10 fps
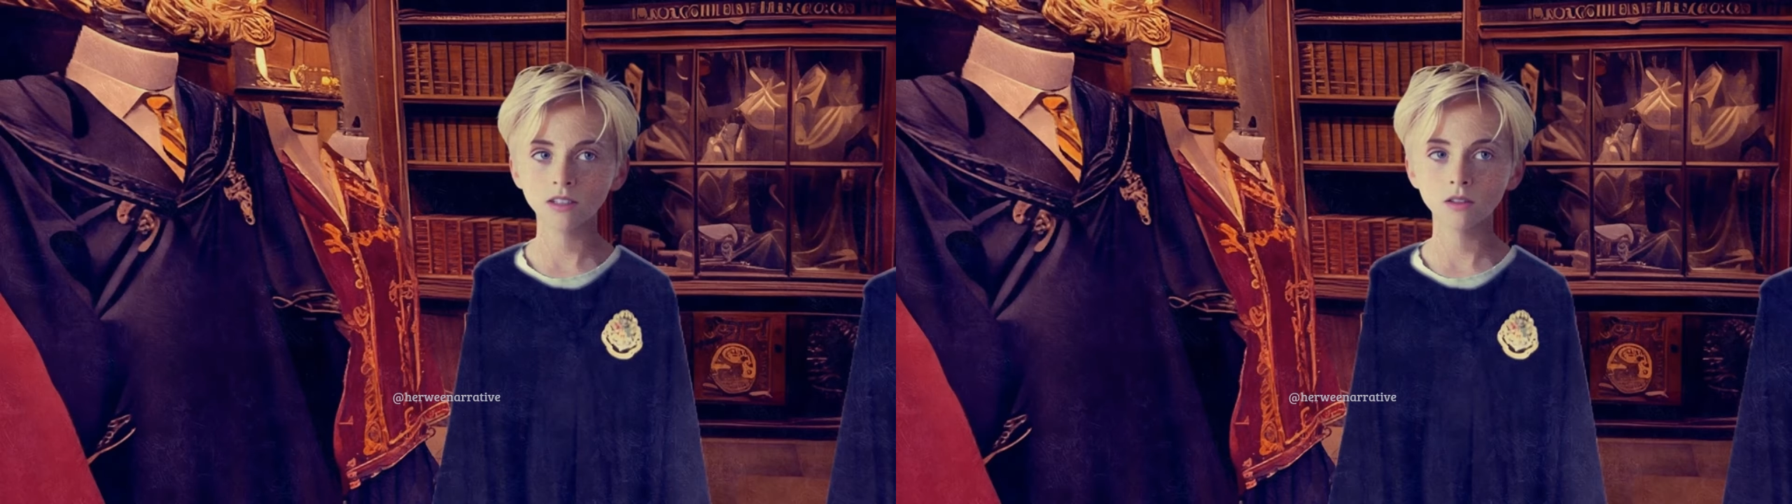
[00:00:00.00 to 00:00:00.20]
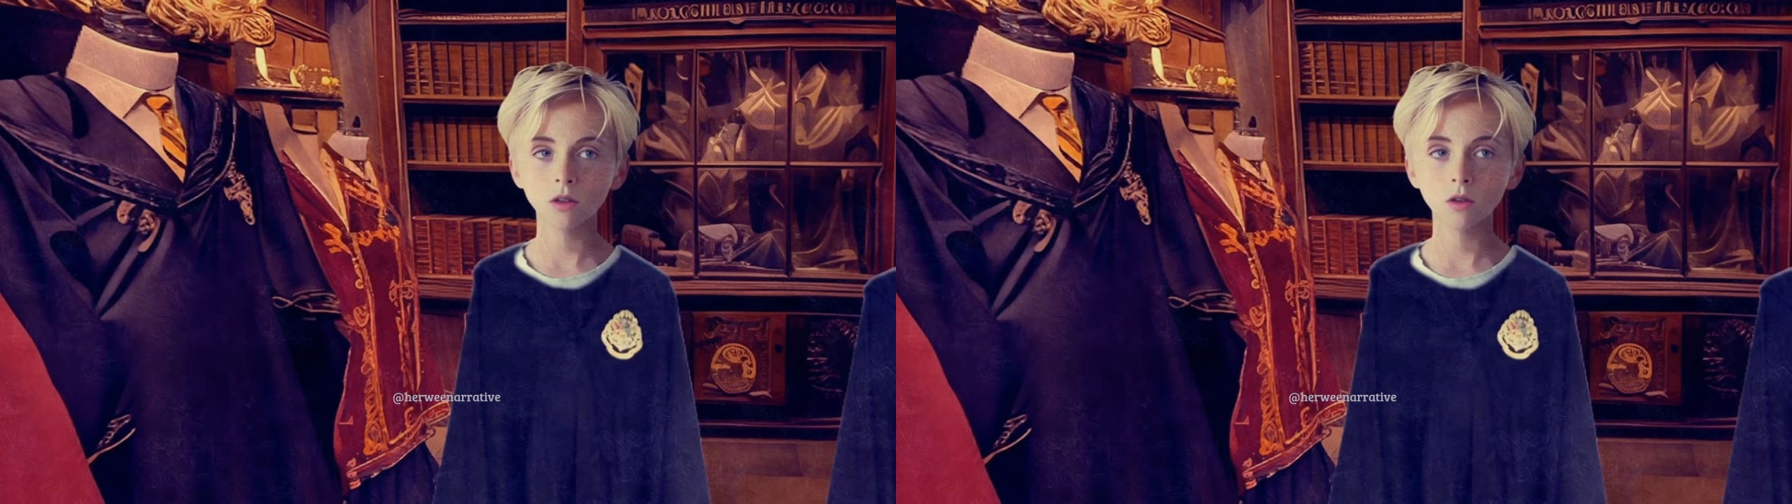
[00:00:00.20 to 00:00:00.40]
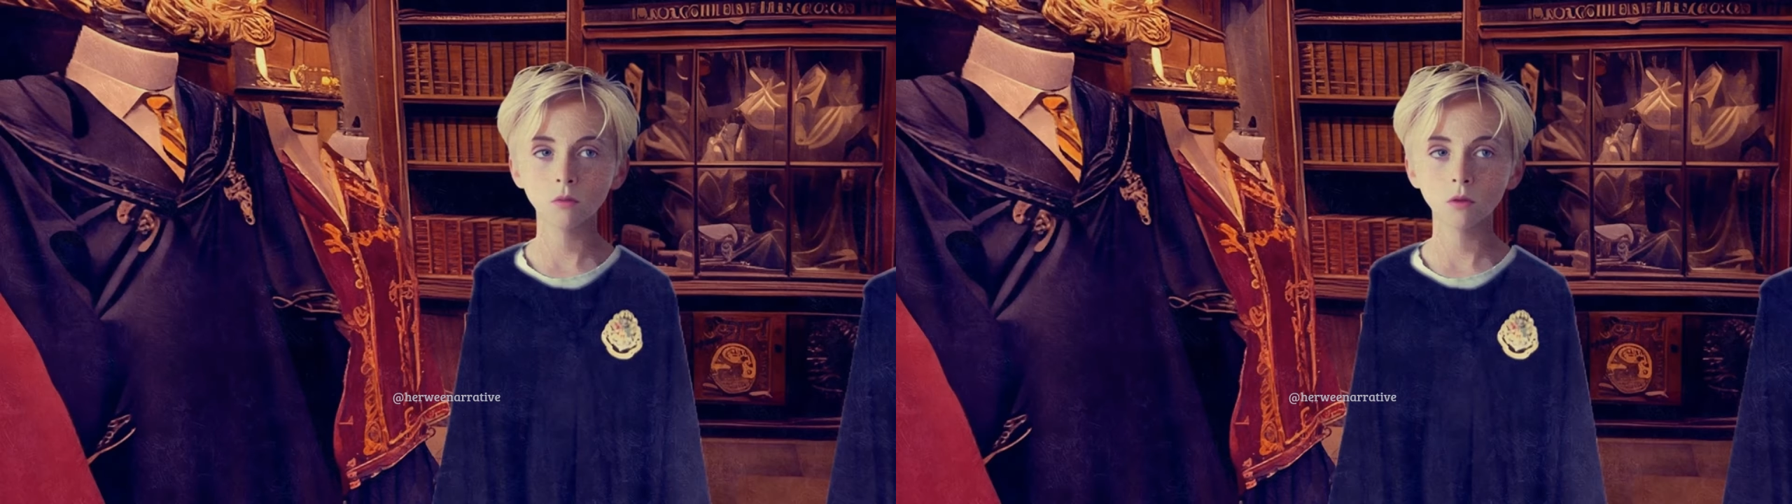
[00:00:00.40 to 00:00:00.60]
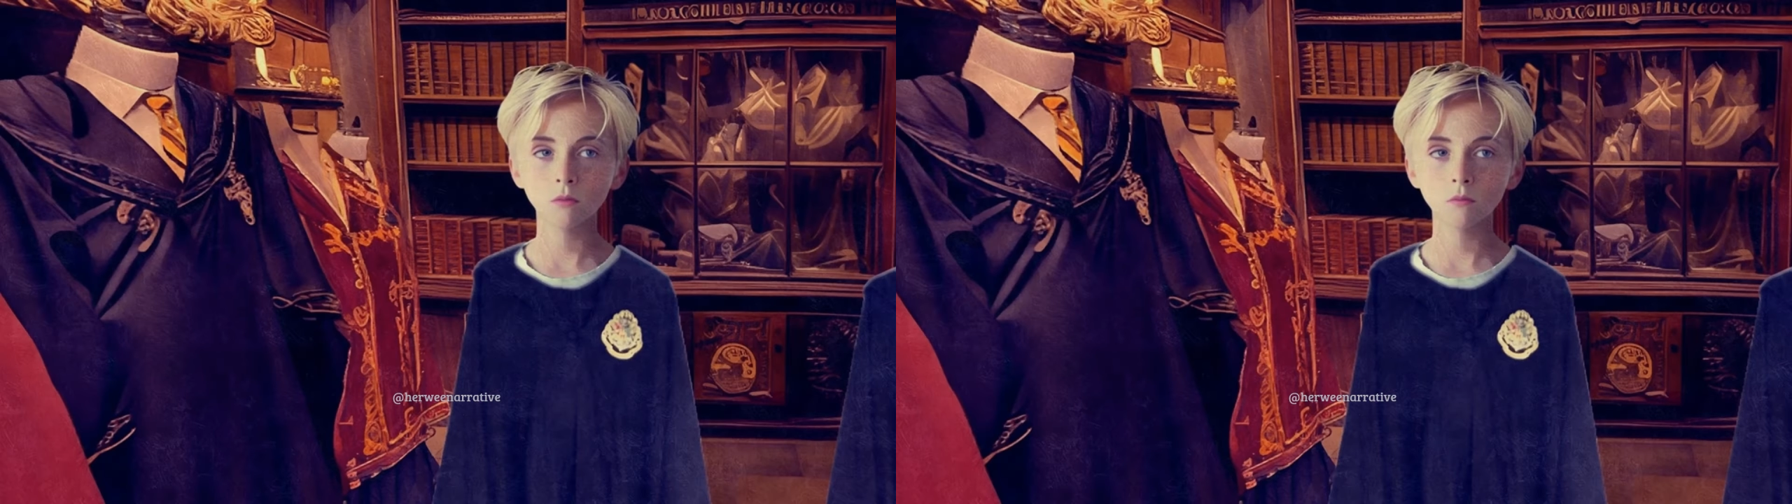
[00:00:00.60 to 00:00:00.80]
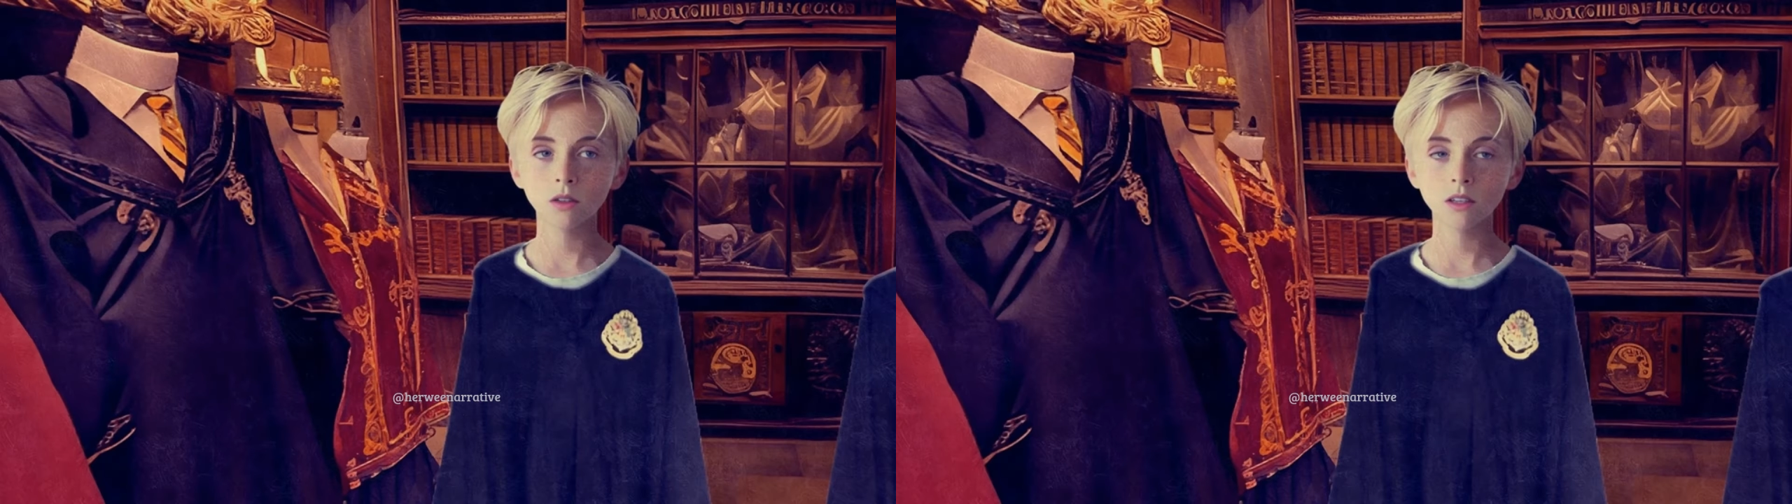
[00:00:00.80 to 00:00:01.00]
Do you?
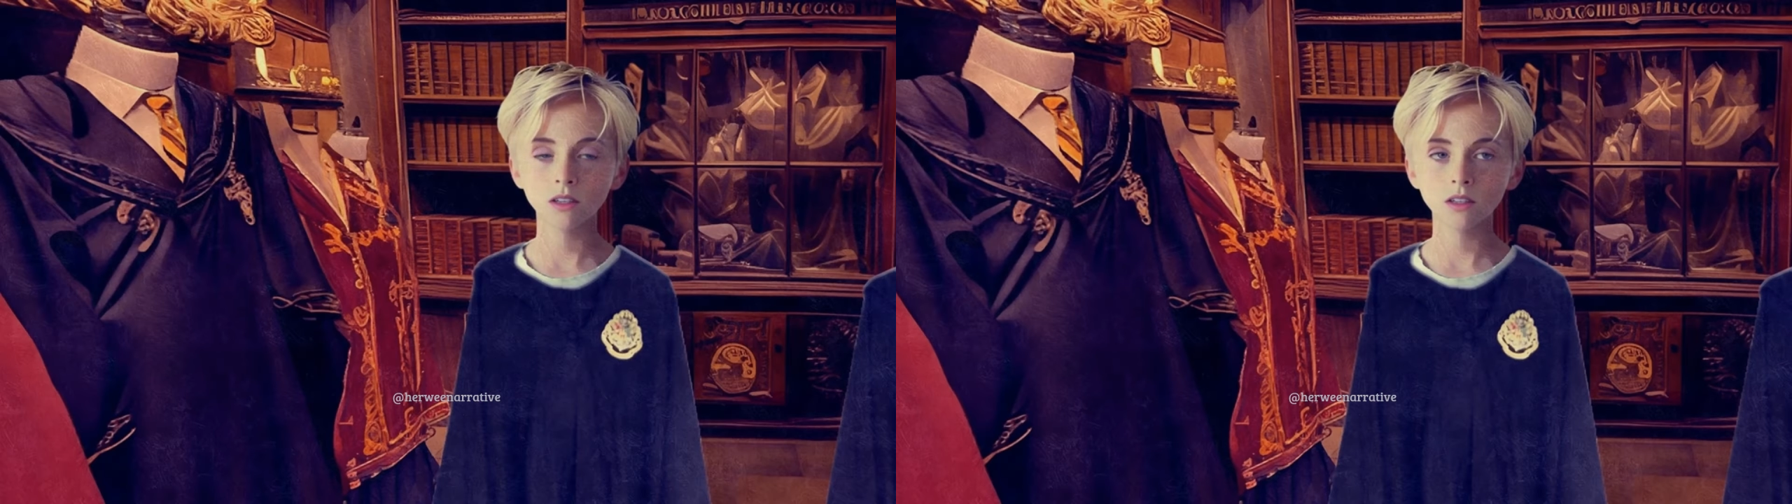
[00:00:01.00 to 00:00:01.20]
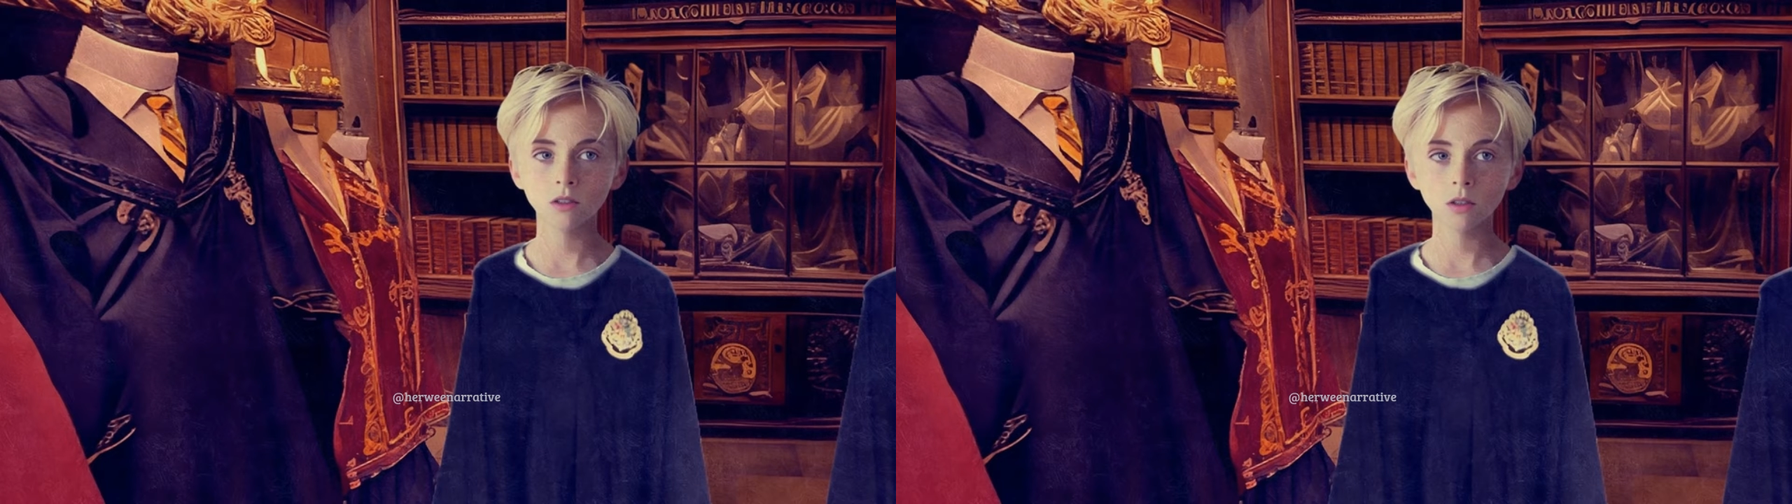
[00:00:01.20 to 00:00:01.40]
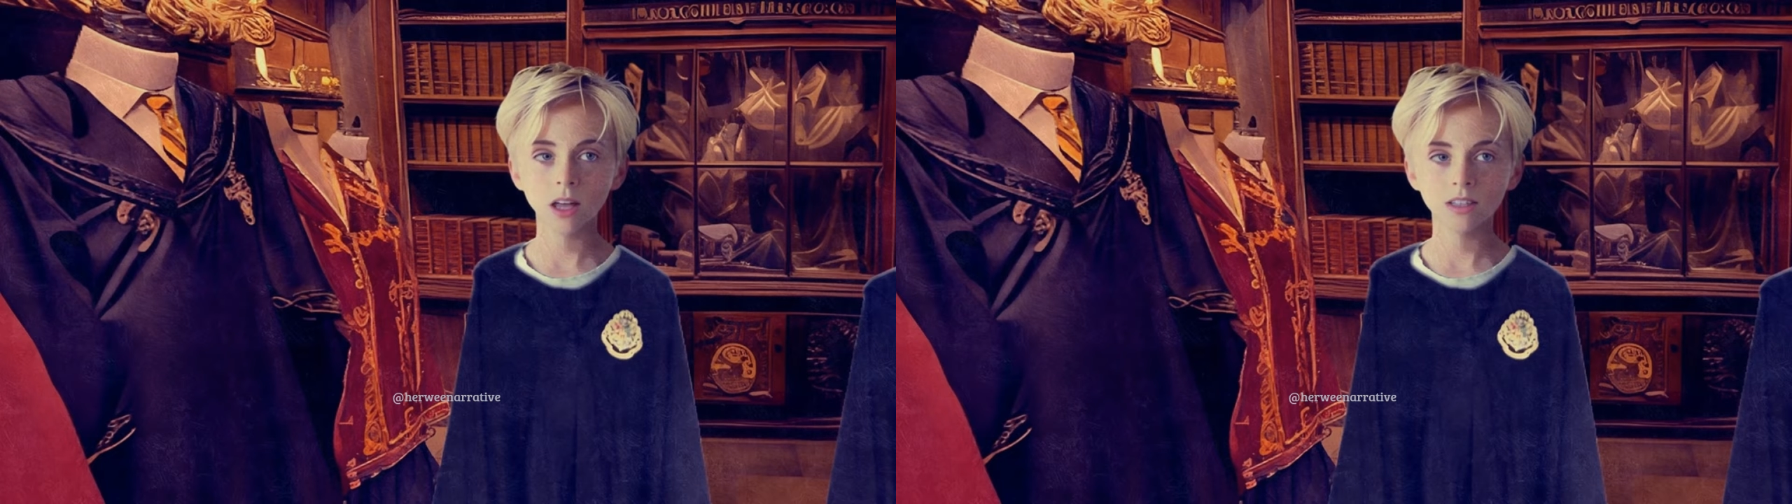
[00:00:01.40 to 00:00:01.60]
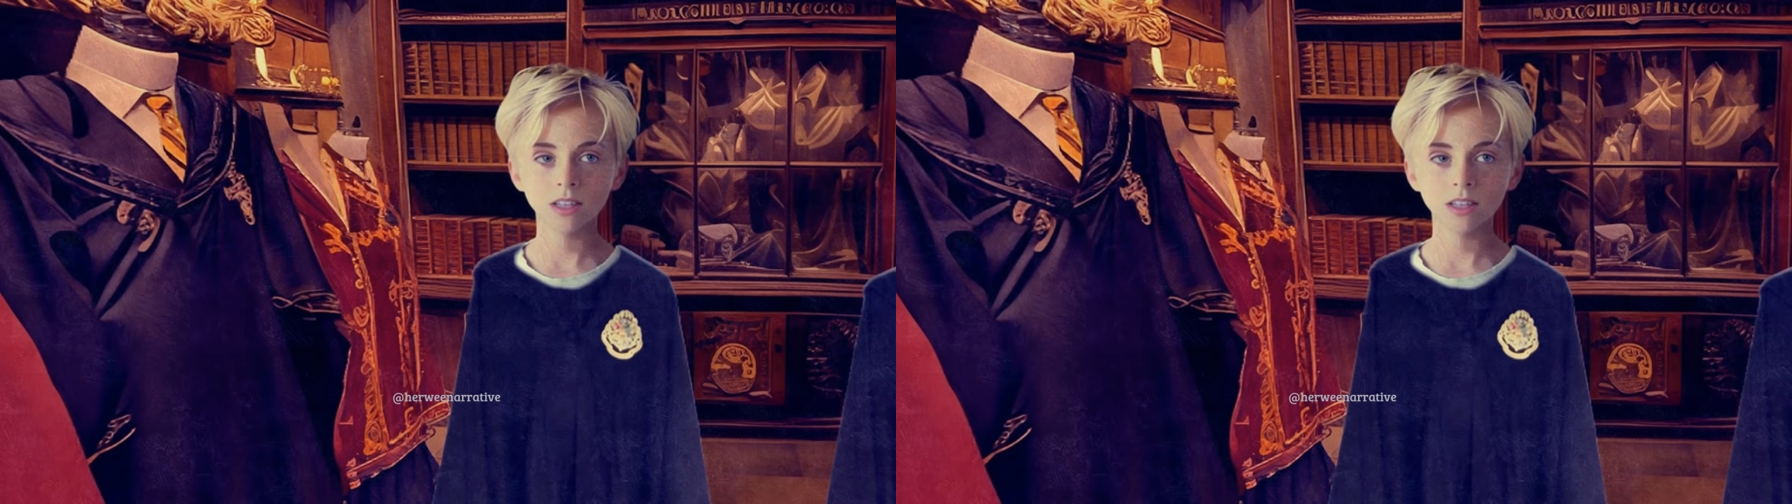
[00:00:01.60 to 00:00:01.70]
Why